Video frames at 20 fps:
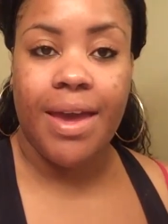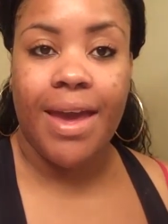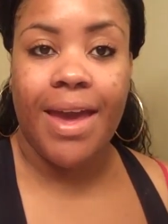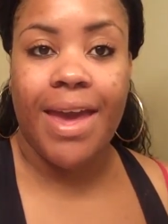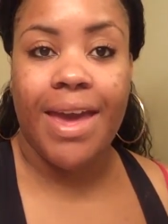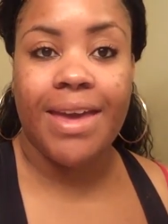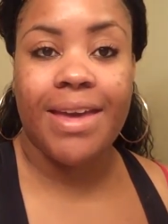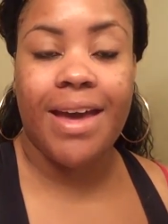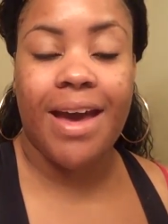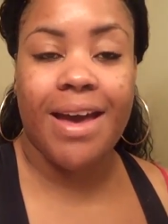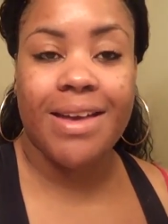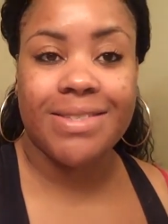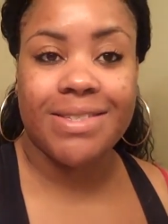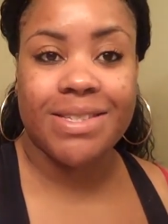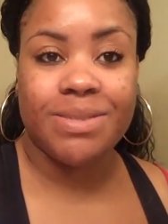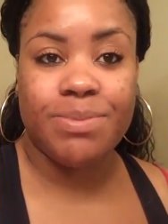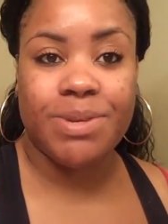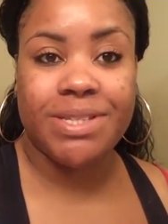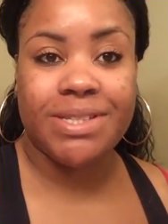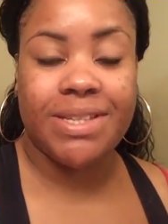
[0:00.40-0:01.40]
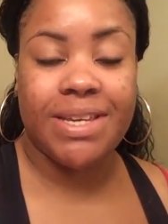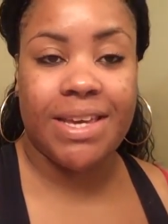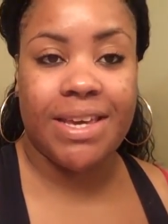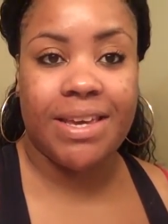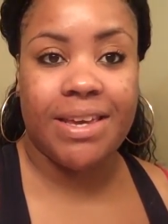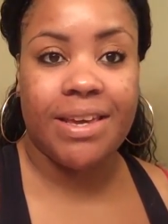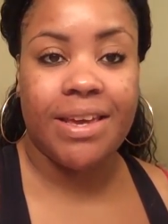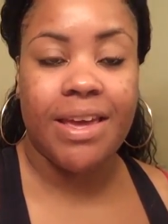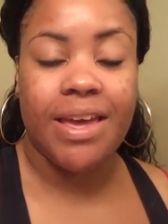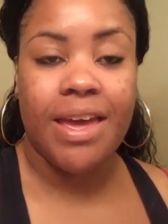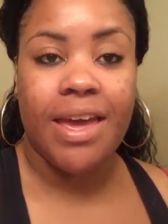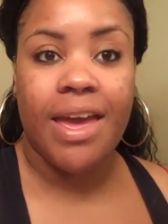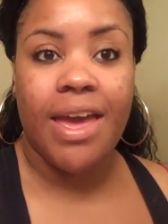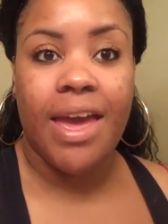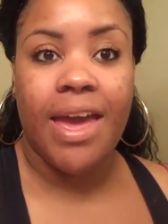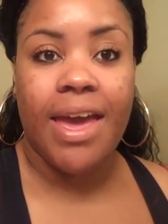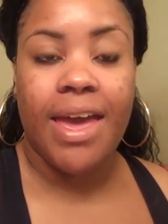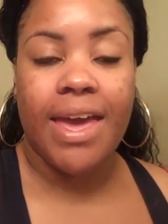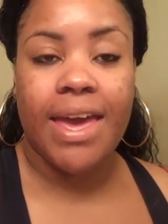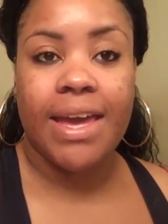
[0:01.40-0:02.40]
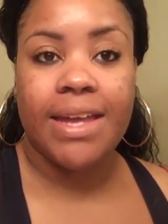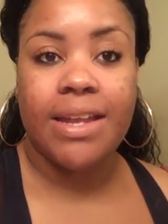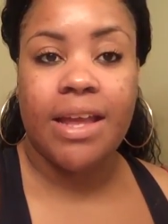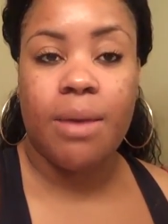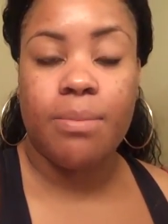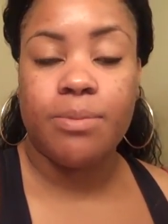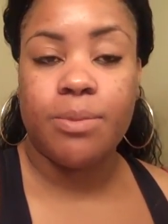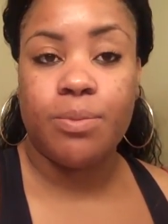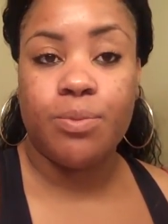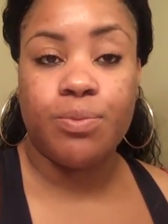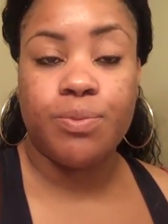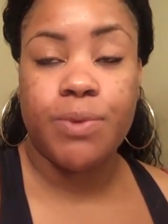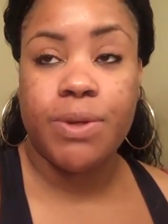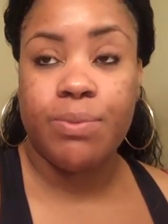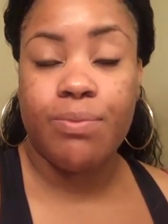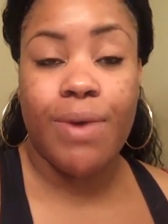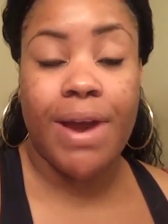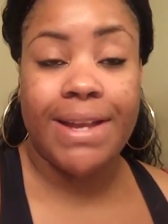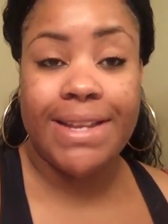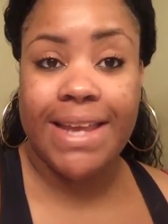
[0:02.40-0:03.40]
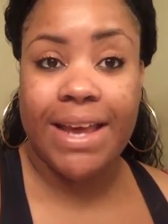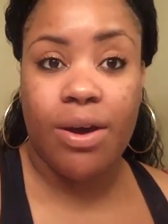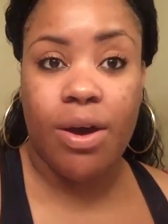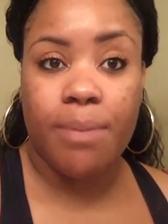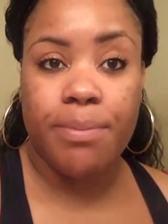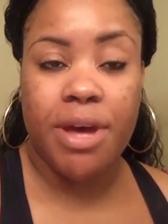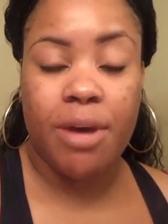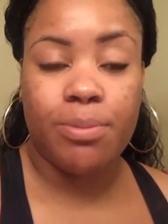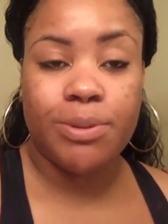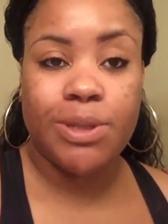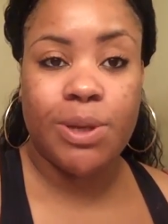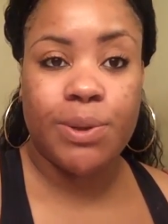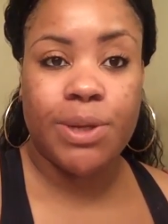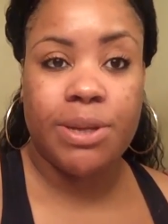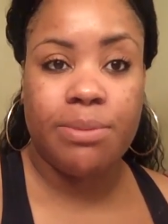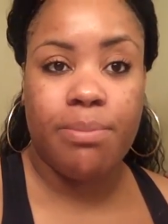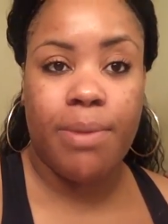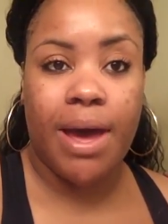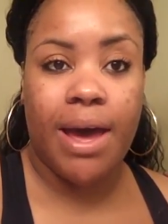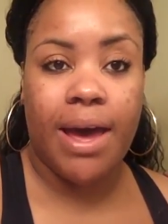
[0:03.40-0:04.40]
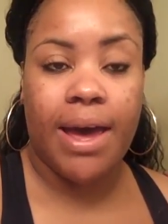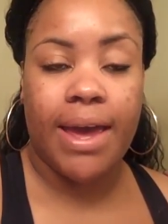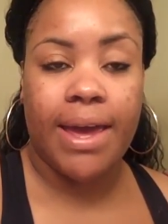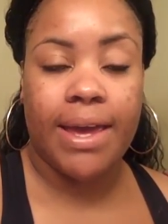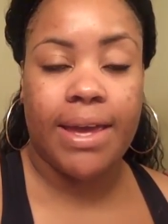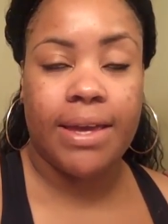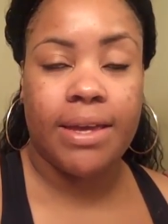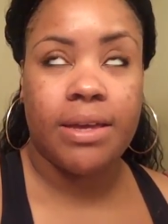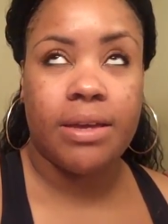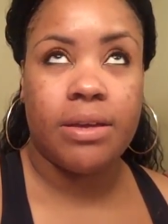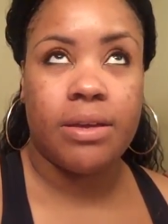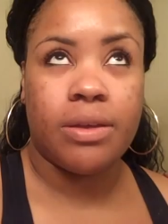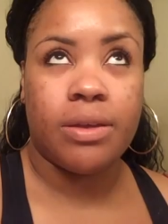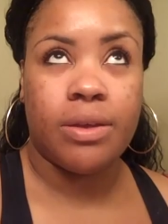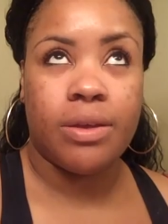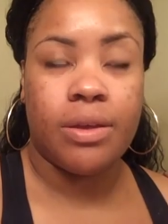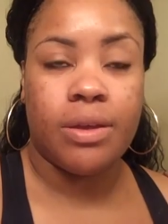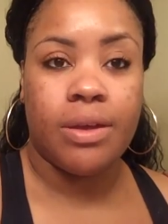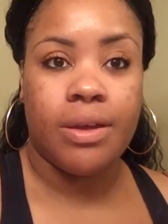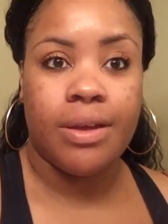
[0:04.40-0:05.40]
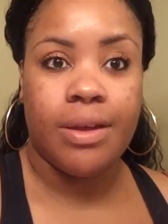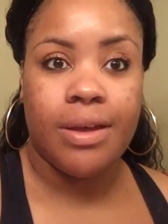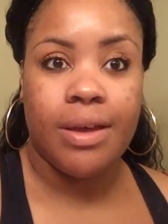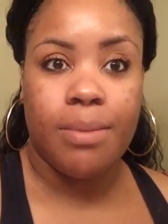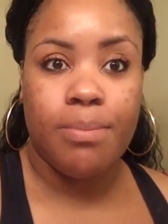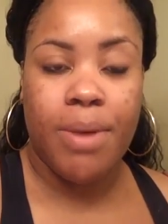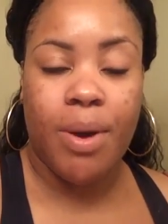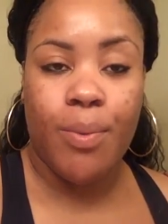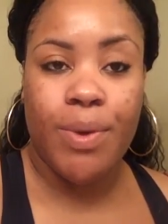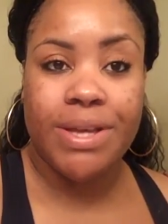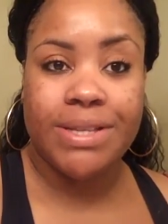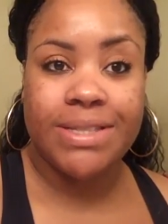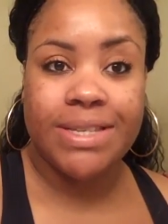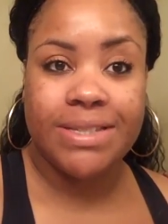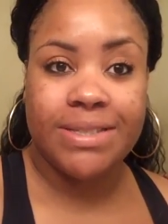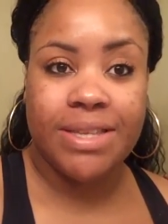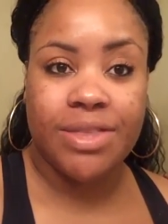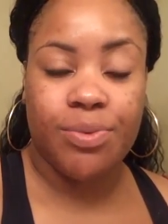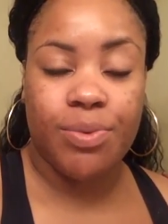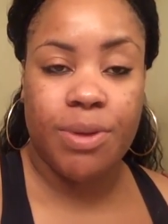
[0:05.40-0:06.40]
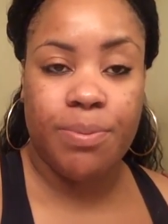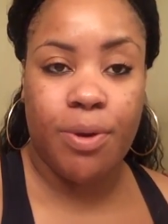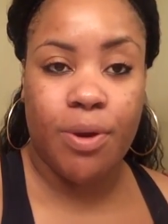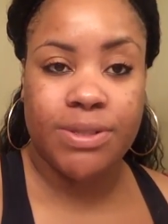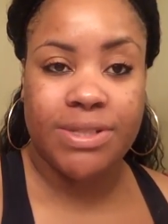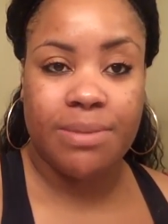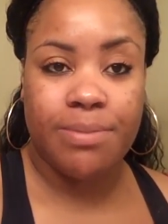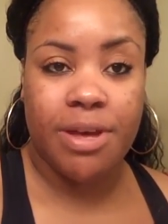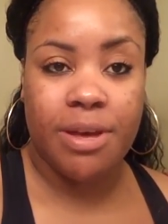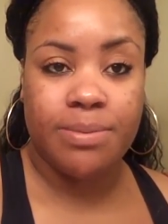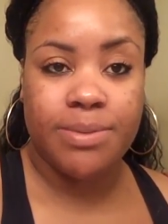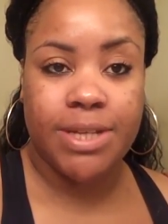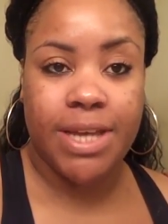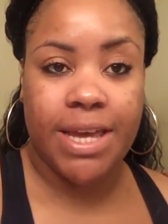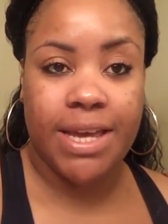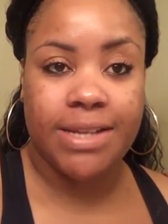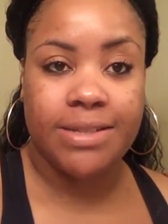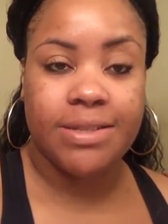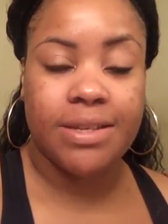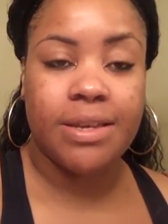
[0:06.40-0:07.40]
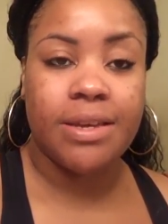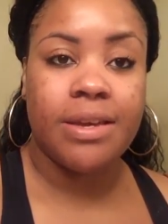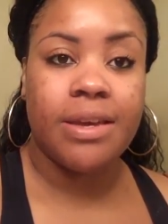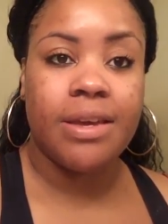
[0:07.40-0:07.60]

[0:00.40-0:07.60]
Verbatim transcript: Hey guys, it's Miss T, and I'm um, right now I'm uploading my my week 63 post up update.